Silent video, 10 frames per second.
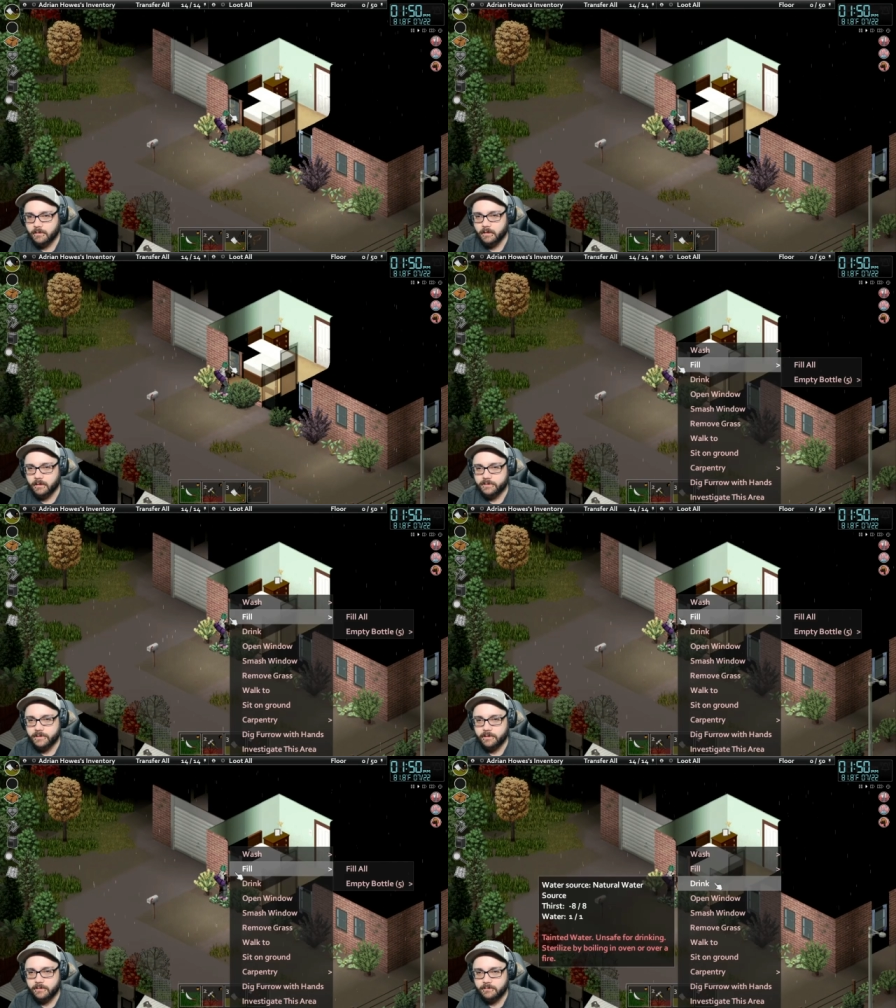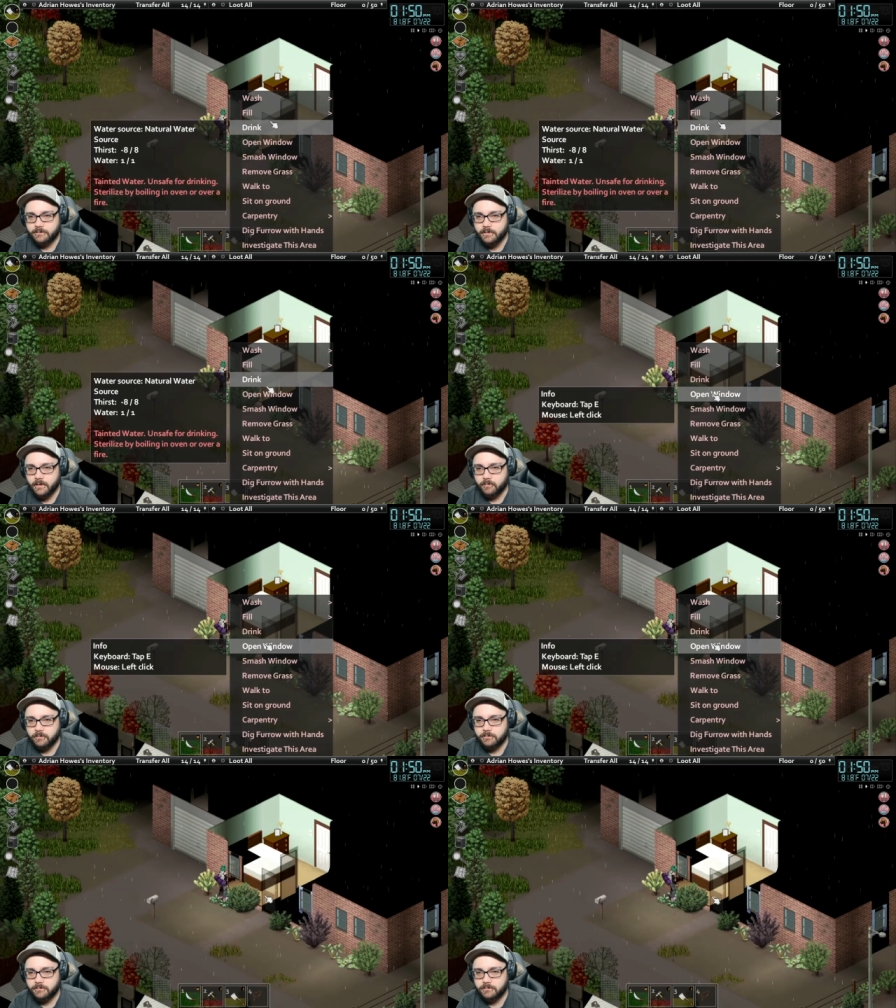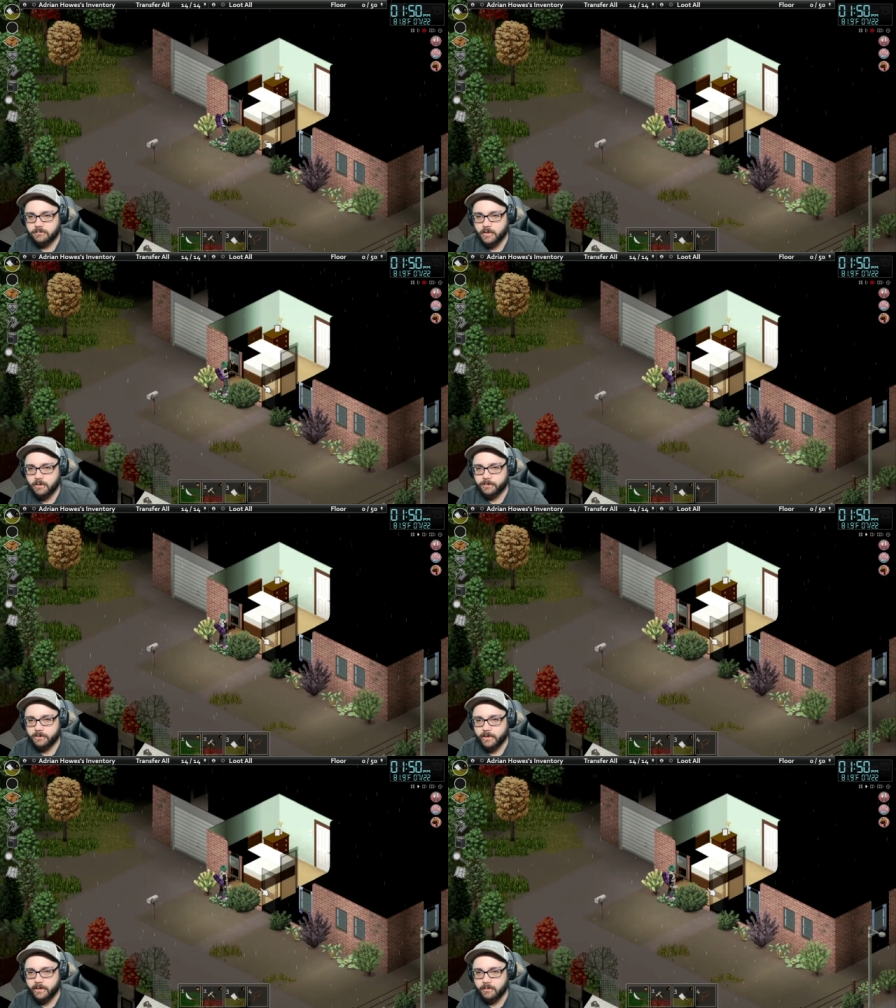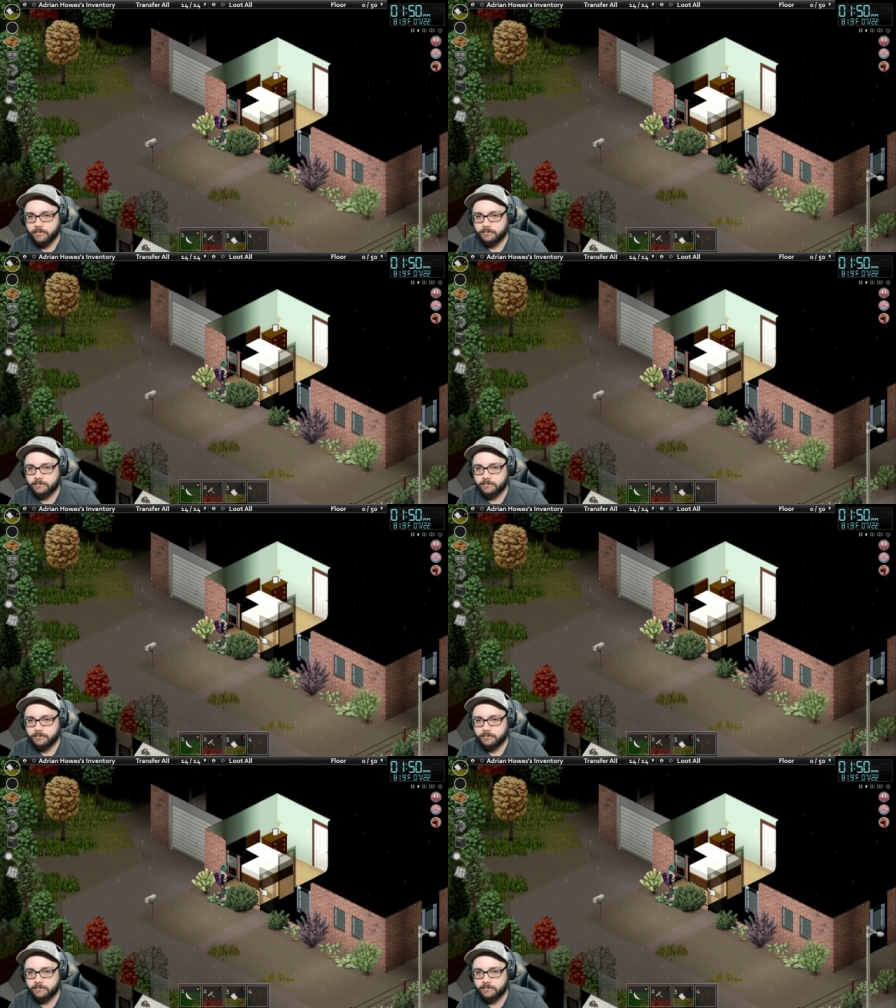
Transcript: Oh, dang it. No. Open the window.